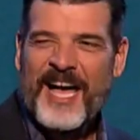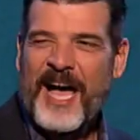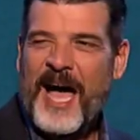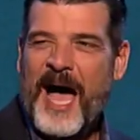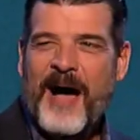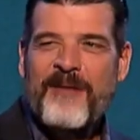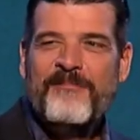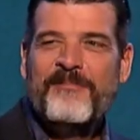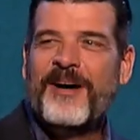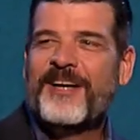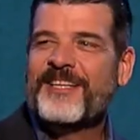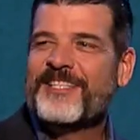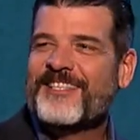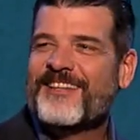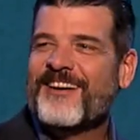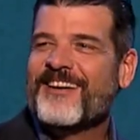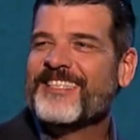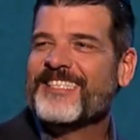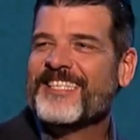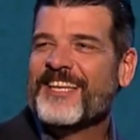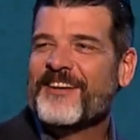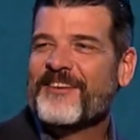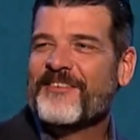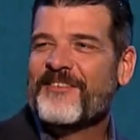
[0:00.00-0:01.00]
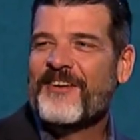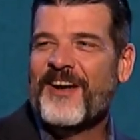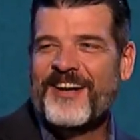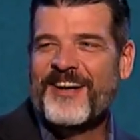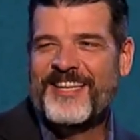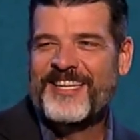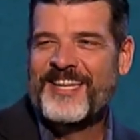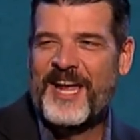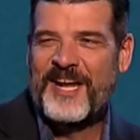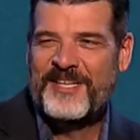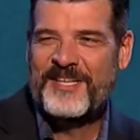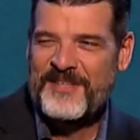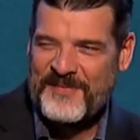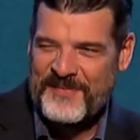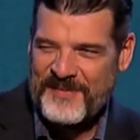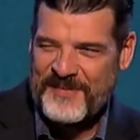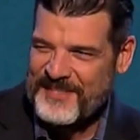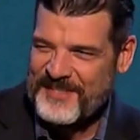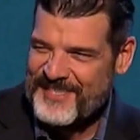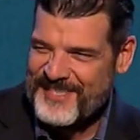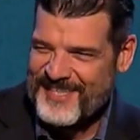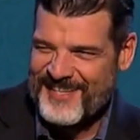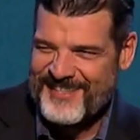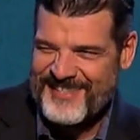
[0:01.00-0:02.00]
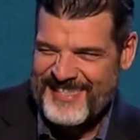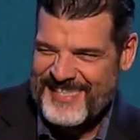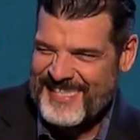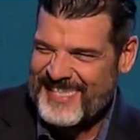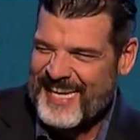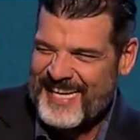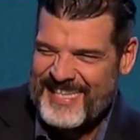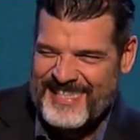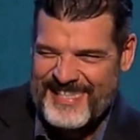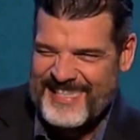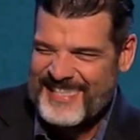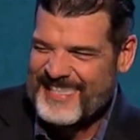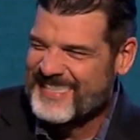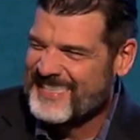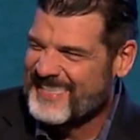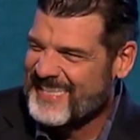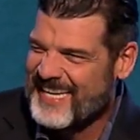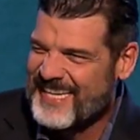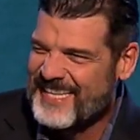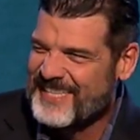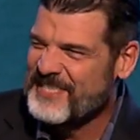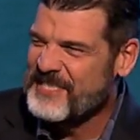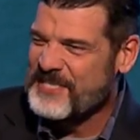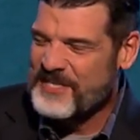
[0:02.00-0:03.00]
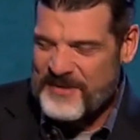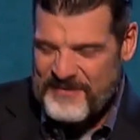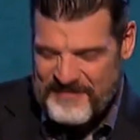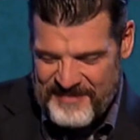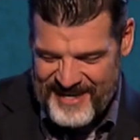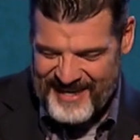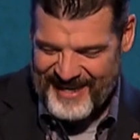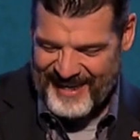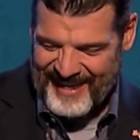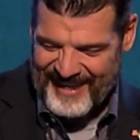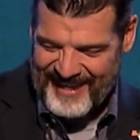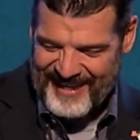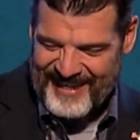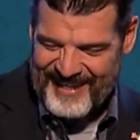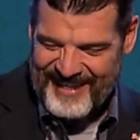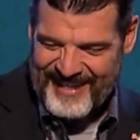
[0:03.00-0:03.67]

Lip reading: I'm about to start telling Rodney Dangerfield jokes because I'm thinking so many.